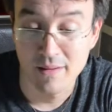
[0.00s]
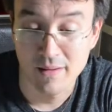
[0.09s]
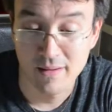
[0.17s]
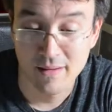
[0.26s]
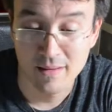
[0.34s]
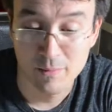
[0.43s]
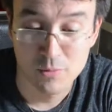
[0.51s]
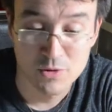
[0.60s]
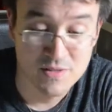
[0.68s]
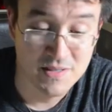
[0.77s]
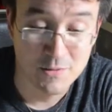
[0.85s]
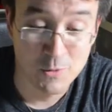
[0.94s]
I click
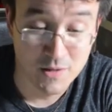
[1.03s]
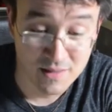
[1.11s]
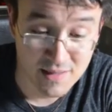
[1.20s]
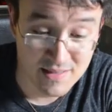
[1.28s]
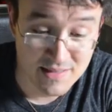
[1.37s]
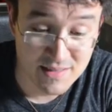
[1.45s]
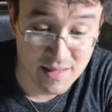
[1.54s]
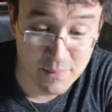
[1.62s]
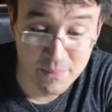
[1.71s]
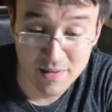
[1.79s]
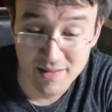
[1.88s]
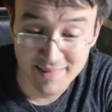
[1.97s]
proceed one last
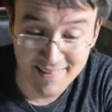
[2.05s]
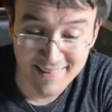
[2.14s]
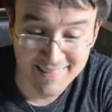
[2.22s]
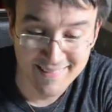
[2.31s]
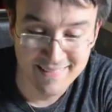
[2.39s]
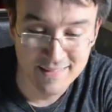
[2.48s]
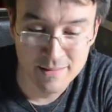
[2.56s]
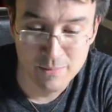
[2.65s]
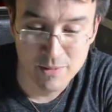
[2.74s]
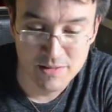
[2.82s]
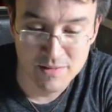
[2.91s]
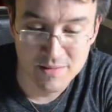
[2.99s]
time, and then the
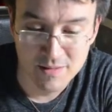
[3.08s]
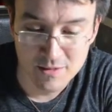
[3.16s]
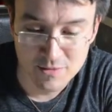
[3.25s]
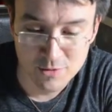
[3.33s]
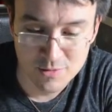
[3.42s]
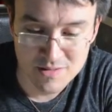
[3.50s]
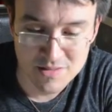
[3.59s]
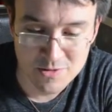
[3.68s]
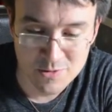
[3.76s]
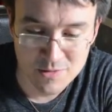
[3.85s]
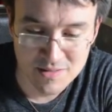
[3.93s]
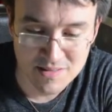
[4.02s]
button here turns
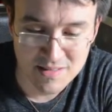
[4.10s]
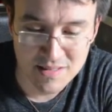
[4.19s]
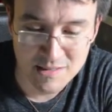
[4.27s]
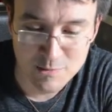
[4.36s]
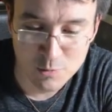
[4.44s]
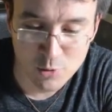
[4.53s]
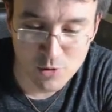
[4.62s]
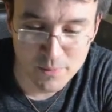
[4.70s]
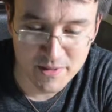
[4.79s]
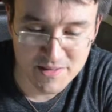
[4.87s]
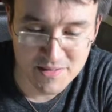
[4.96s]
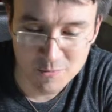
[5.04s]
into this explore
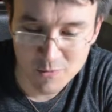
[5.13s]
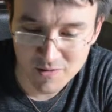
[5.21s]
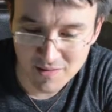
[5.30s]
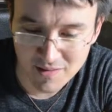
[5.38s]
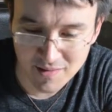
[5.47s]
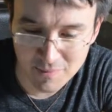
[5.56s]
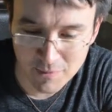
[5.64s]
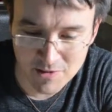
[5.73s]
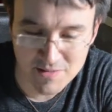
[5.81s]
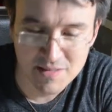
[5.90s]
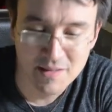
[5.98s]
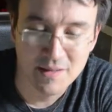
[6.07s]
button with a little
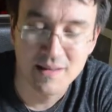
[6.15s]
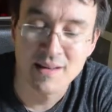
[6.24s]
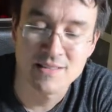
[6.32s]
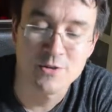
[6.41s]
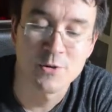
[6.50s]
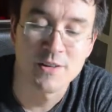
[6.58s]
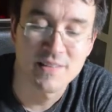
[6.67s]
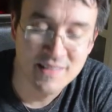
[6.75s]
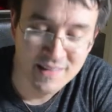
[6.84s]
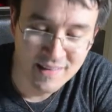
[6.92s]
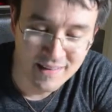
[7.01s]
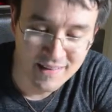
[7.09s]
martini glass on it.
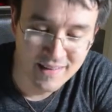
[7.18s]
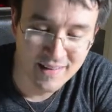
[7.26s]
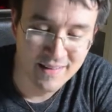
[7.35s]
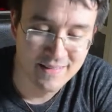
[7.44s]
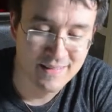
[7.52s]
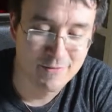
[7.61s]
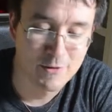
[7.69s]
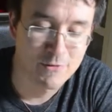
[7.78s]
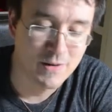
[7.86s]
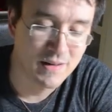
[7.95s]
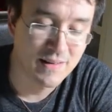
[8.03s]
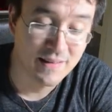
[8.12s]
And if
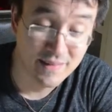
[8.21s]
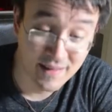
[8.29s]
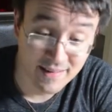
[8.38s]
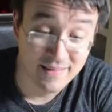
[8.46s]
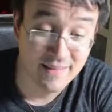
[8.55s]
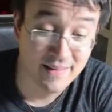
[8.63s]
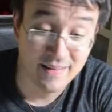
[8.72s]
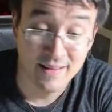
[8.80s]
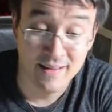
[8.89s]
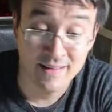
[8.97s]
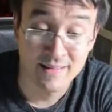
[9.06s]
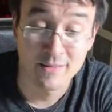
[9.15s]
I click that, I
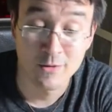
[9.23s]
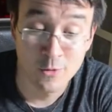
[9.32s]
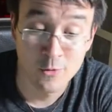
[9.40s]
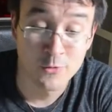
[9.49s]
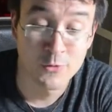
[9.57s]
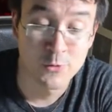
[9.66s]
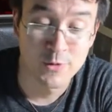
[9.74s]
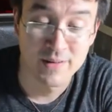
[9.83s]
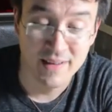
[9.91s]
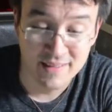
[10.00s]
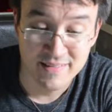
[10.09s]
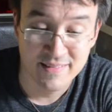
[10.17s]
can go to a
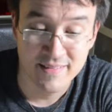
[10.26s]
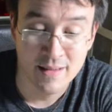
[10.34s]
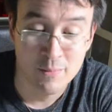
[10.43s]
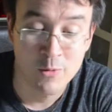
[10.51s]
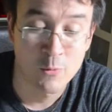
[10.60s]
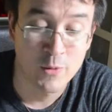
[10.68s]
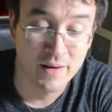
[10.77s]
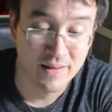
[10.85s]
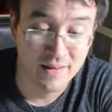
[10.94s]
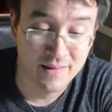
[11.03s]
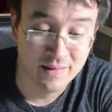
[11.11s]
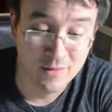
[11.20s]
next step where I
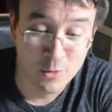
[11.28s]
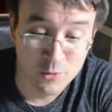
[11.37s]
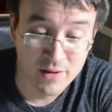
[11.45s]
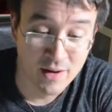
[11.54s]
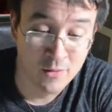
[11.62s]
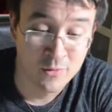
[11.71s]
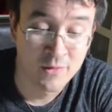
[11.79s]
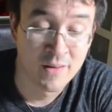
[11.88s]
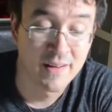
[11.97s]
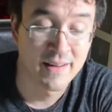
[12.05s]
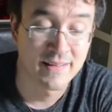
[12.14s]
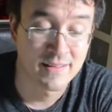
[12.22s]
can go down
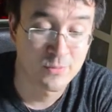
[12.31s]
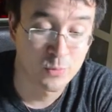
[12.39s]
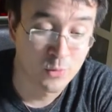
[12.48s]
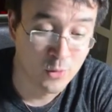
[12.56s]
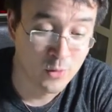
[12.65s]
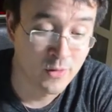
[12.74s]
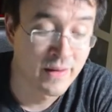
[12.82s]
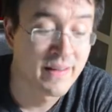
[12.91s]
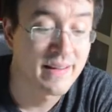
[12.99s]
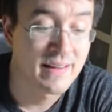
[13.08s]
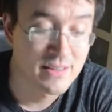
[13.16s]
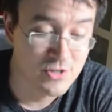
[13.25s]
and explore
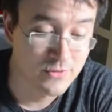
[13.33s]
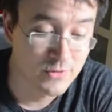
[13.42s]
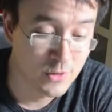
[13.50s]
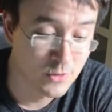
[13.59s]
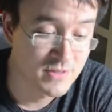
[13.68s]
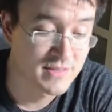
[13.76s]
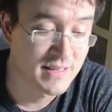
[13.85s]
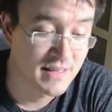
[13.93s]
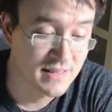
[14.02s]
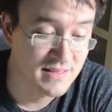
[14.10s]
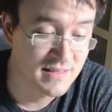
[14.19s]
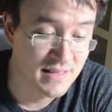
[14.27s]
each of those
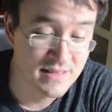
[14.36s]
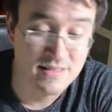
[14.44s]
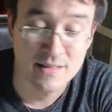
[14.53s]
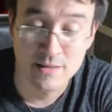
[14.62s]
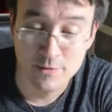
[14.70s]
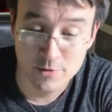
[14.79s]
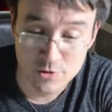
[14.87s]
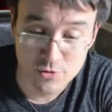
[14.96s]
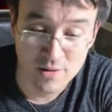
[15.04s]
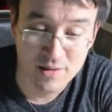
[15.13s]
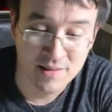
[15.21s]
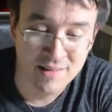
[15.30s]
data sets
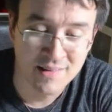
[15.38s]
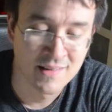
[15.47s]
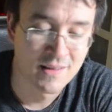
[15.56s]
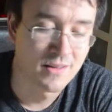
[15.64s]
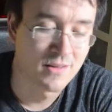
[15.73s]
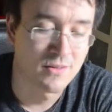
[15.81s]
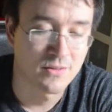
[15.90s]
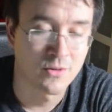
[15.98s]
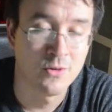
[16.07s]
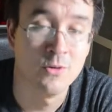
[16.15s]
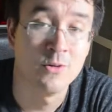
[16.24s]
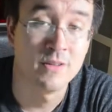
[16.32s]
individually.
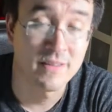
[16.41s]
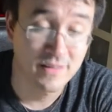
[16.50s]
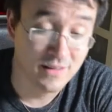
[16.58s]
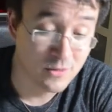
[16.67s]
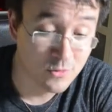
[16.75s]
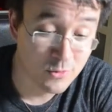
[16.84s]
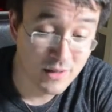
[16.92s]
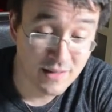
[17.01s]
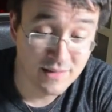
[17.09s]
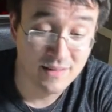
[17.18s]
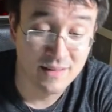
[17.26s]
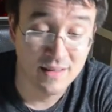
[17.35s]
So this I don't really
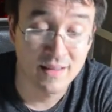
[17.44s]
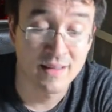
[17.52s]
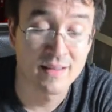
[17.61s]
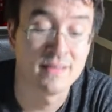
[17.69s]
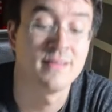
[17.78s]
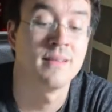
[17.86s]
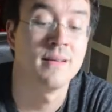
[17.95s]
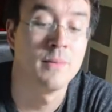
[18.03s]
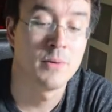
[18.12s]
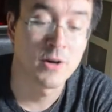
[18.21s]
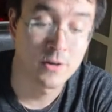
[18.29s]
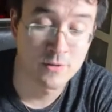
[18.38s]
see as a
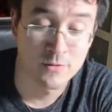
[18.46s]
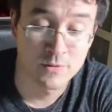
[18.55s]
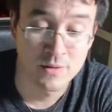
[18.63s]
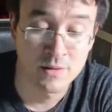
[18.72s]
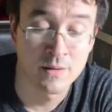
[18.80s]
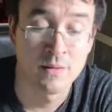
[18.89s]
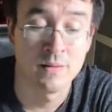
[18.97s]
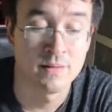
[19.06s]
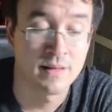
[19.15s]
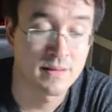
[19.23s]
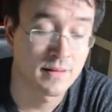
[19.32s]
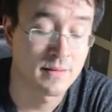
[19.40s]
part of the
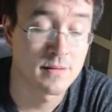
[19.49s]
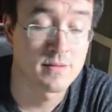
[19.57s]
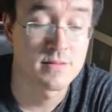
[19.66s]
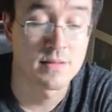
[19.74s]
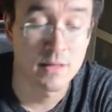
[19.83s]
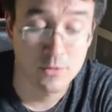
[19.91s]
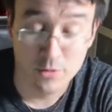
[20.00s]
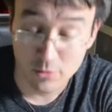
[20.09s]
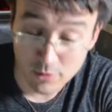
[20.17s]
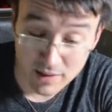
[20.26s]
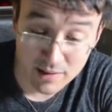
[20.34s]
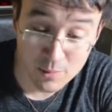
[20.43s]
Data Analyst
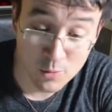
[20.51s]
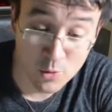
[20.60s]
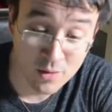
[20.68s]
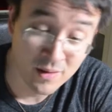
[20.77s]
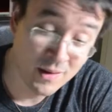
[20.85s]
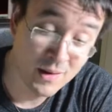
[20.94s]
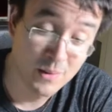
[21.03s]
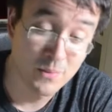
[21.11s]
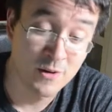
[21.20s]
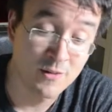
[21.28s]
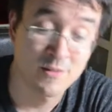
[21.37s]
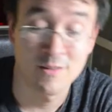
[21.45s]
Nanodegree anymore,
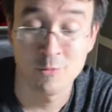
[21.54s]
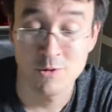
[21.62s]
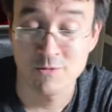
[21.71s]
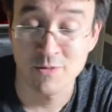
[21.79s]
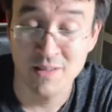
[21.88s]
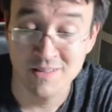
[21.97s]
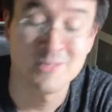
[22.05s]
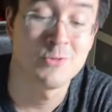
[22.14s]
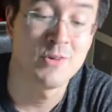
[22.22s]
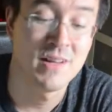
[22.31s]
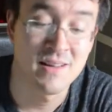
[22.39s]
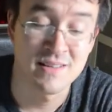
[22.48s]
but it was fun to
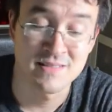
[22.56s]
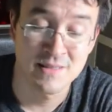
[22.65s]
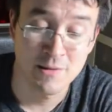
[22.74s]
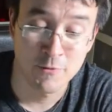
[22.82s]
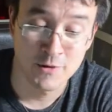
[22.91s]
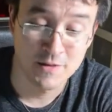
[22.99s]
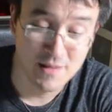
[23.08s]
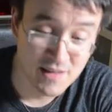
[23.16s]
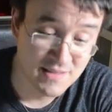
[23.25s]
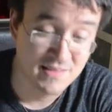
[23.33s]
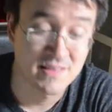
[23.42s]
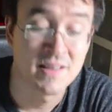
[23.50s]
realize
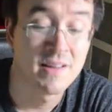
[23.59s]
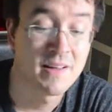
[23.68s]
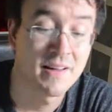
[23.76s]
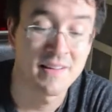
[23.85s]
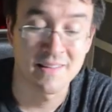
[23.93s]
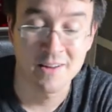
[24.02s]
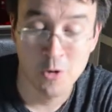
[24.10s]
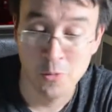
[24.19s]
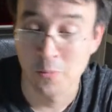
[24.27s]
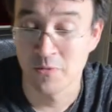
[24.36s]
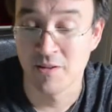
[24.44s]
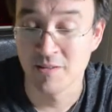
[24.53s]
nevertheless, and I
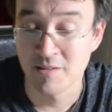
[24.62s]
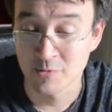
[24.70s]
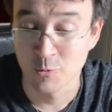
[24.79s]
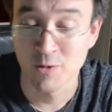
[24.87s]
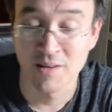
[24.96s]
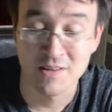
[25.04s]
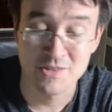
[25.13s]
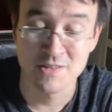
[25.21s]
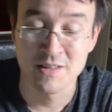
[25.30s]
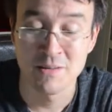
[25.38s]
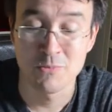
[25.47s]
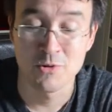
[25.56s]
hope that this will
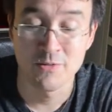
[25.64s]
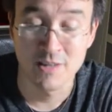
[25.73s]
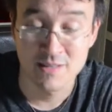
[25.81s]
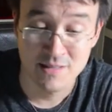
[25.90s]
actually provide